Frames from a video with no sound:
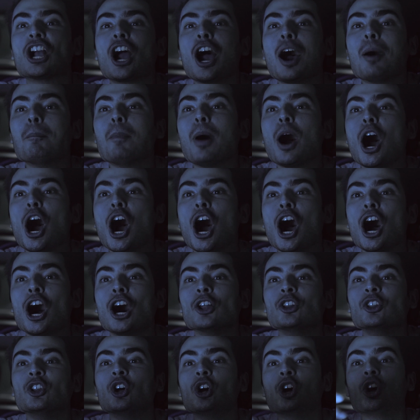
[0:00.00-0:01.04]
a few choice words
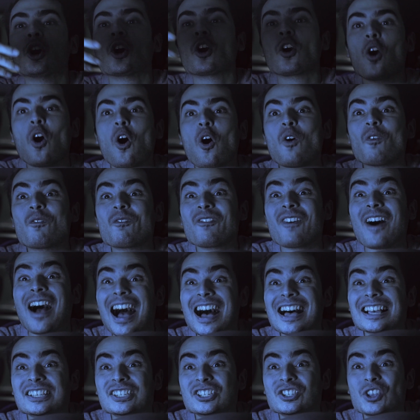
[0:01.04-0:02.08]
out of your window.
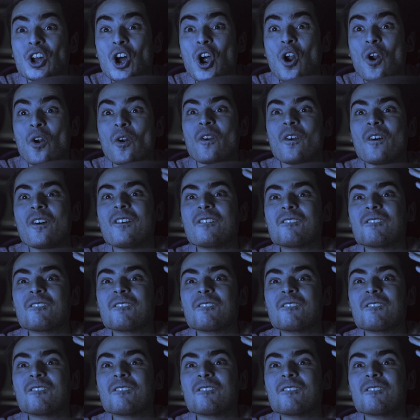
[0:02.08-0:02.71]
It